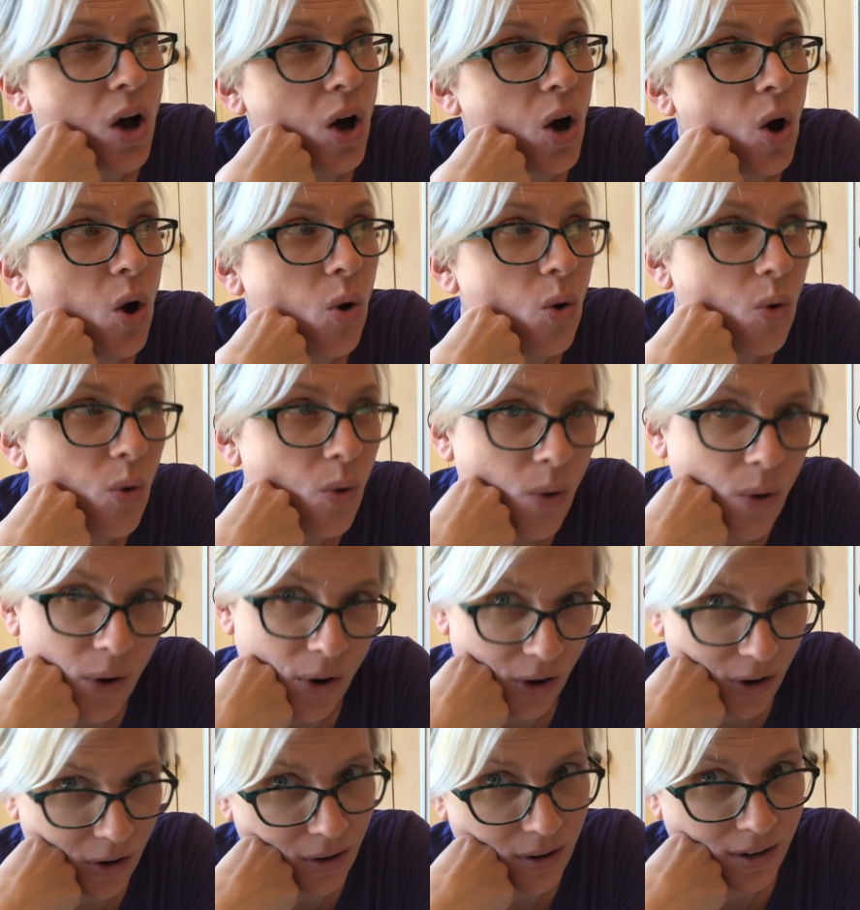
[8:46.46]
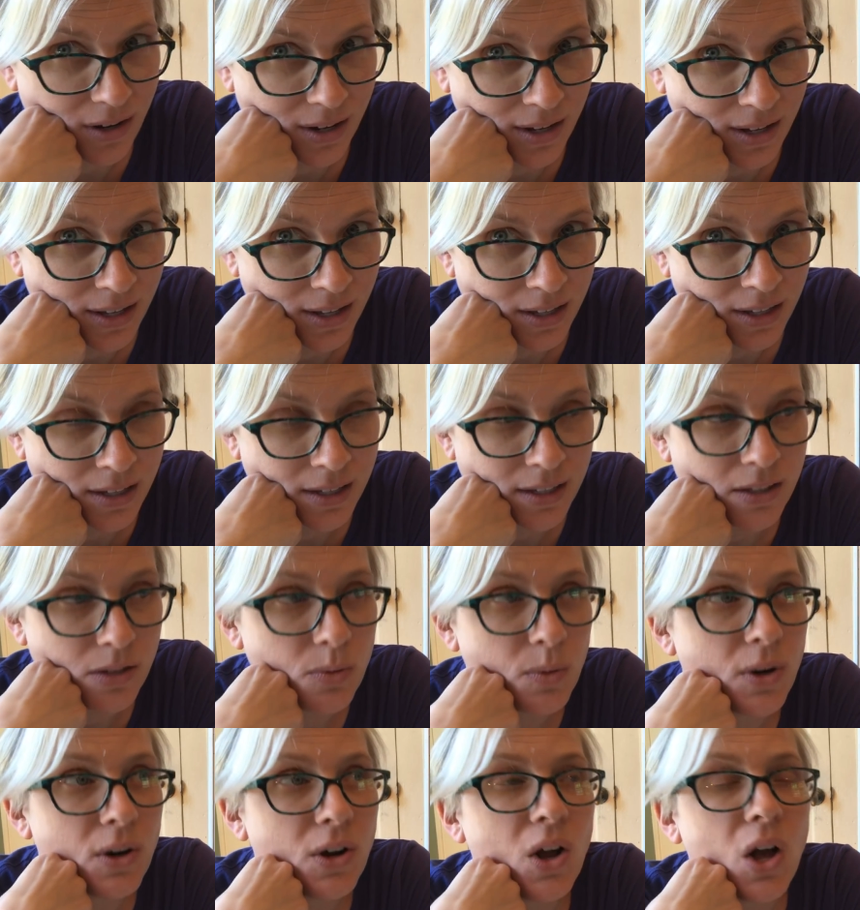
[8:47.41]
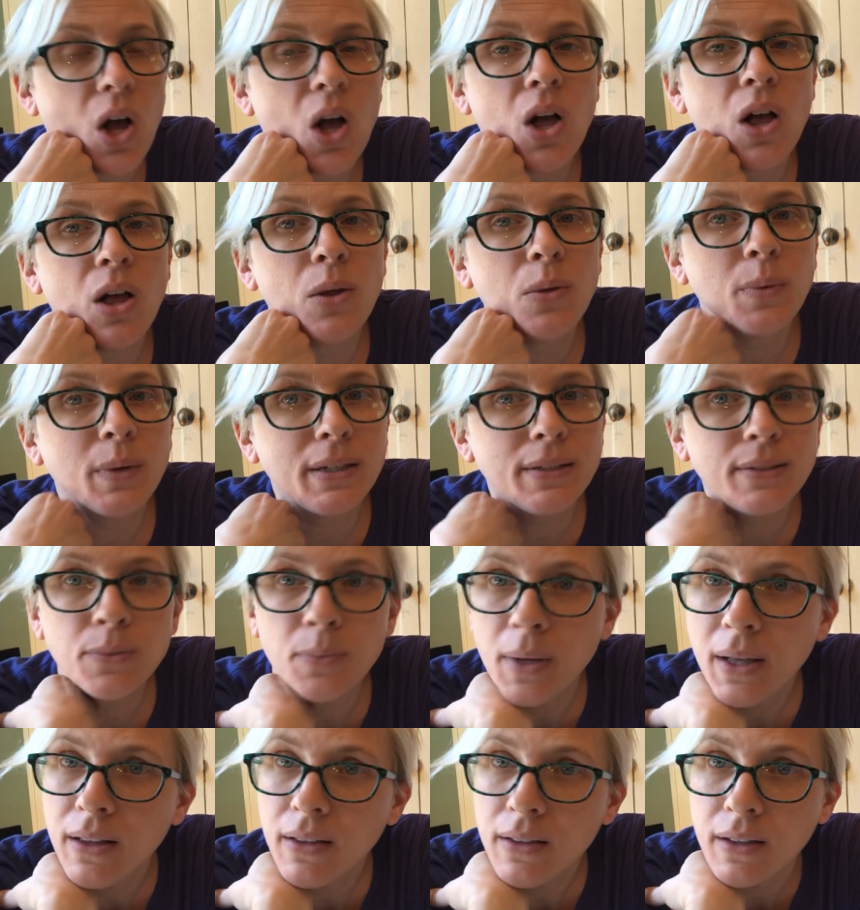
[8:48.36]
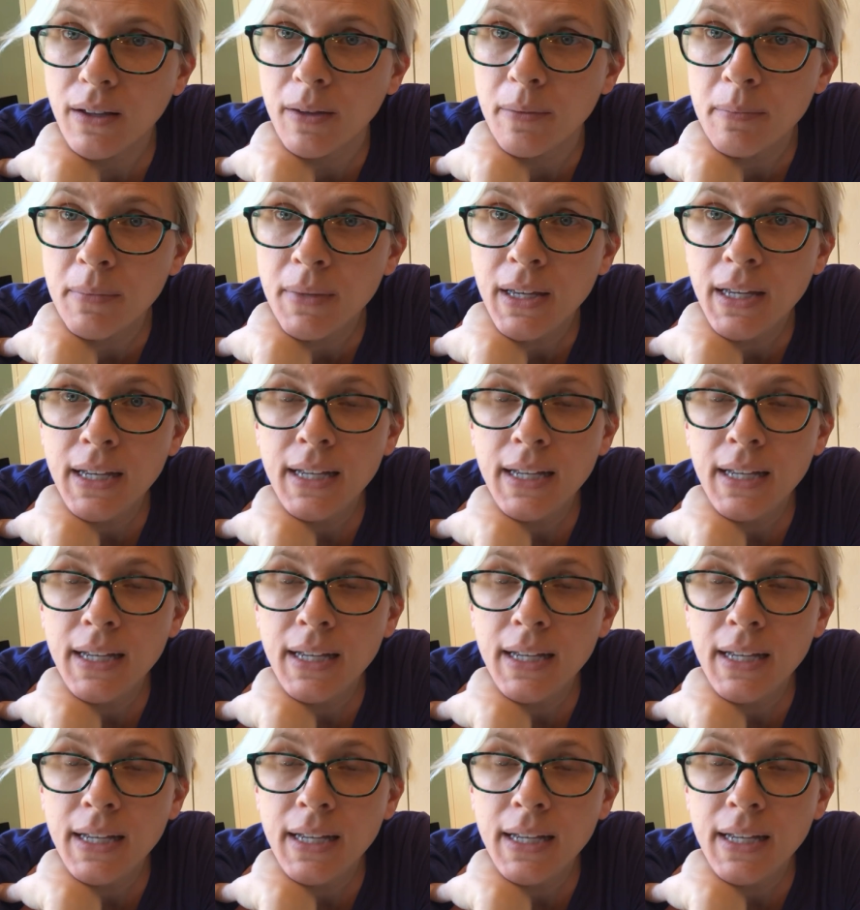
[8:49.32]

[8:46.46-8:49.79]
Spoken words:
Or you are always welcome